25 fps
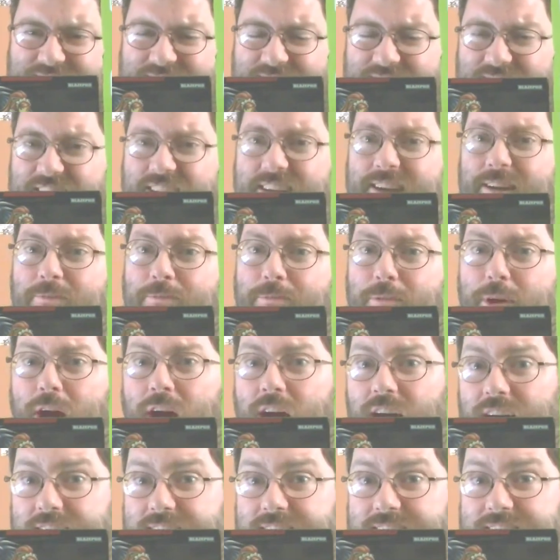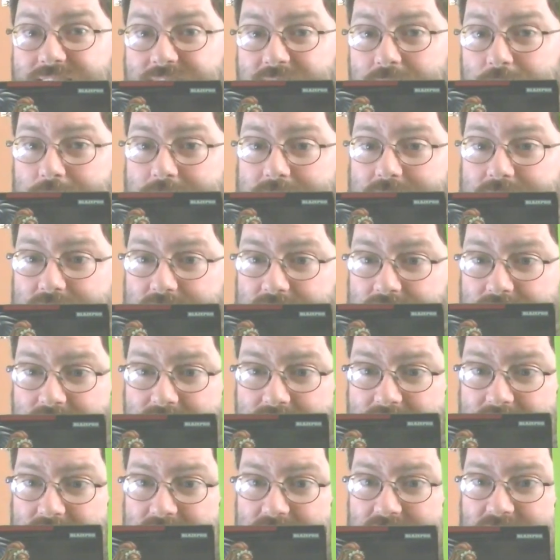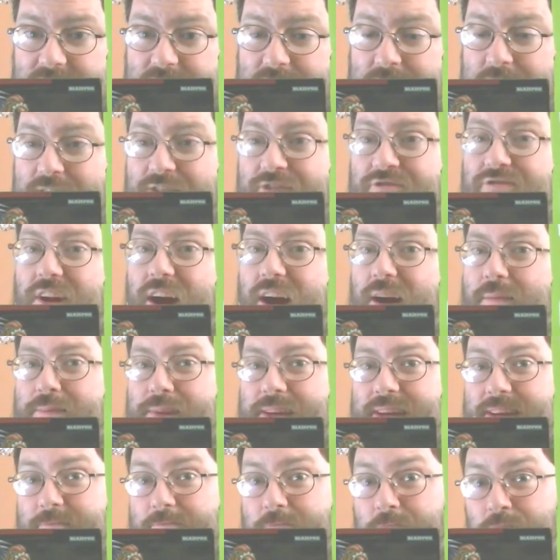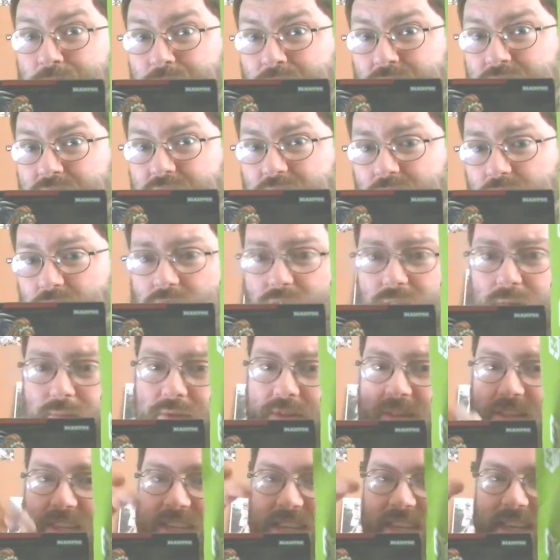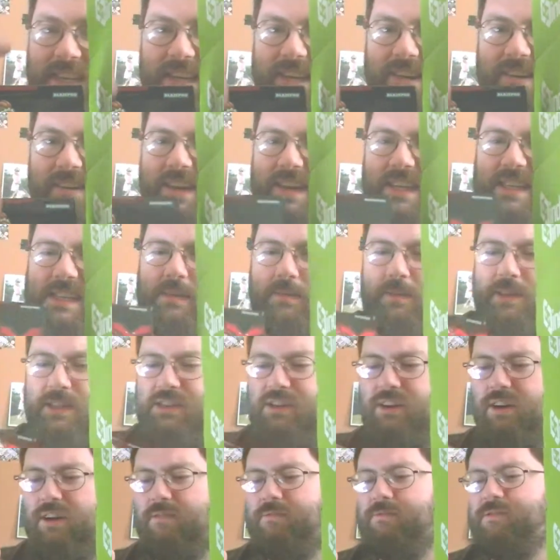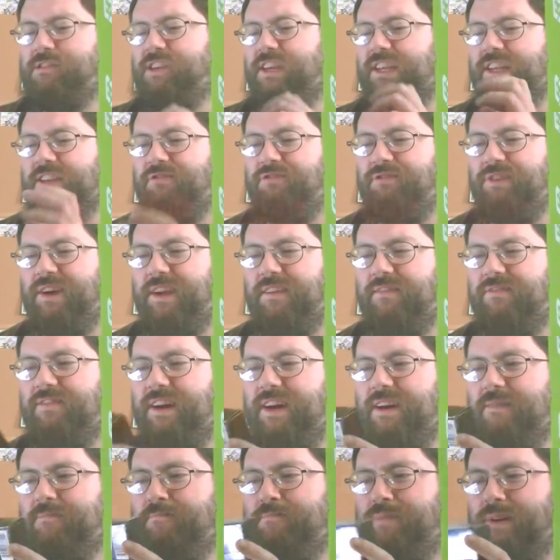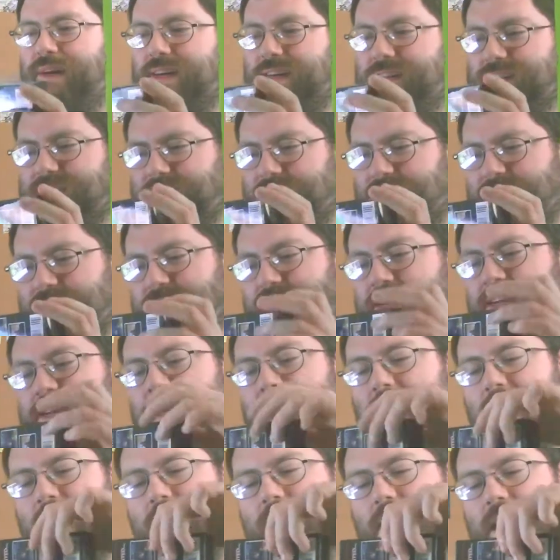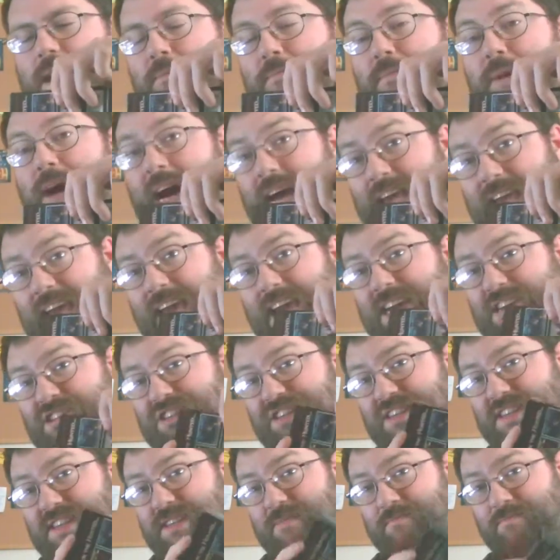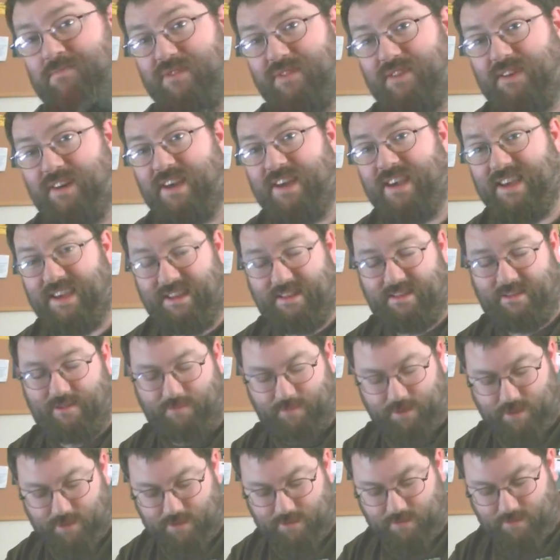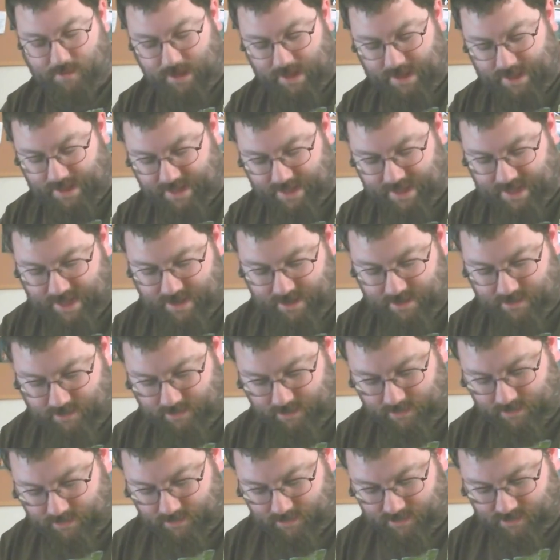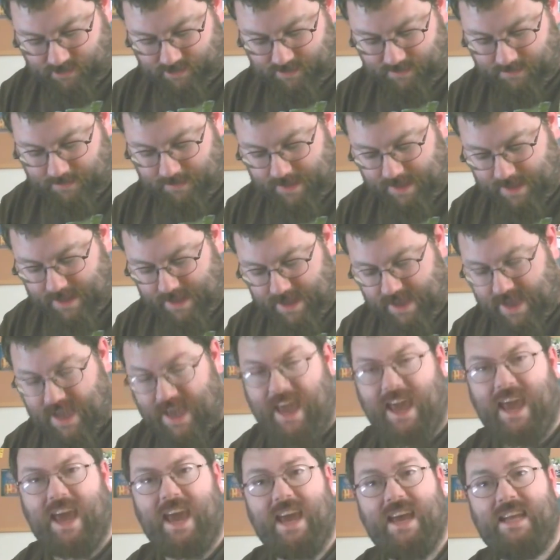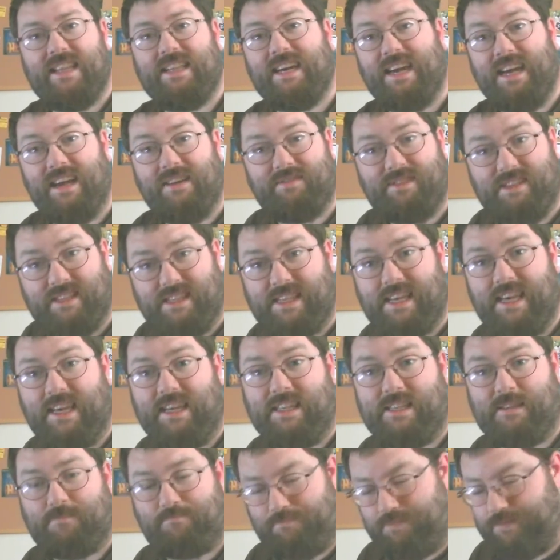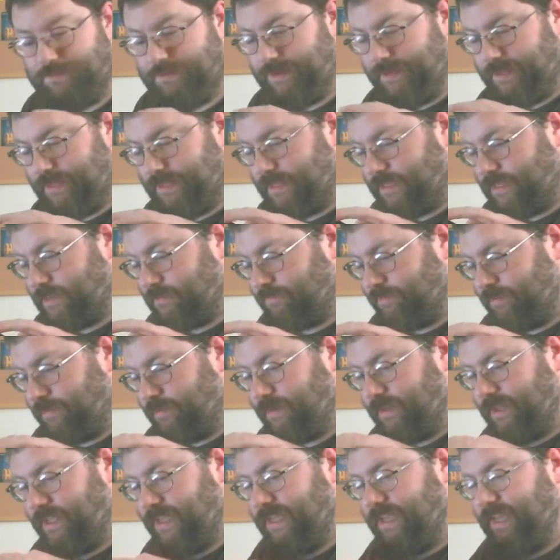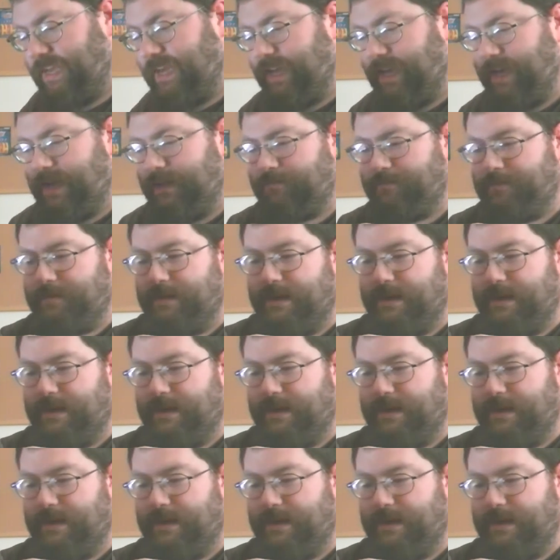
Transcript: Like a walk, damn it. It's been dropping really horribly. Last time I saw it was like $25. I actually did play through one of the characters, And I have to say, it's a pretty disappointing game.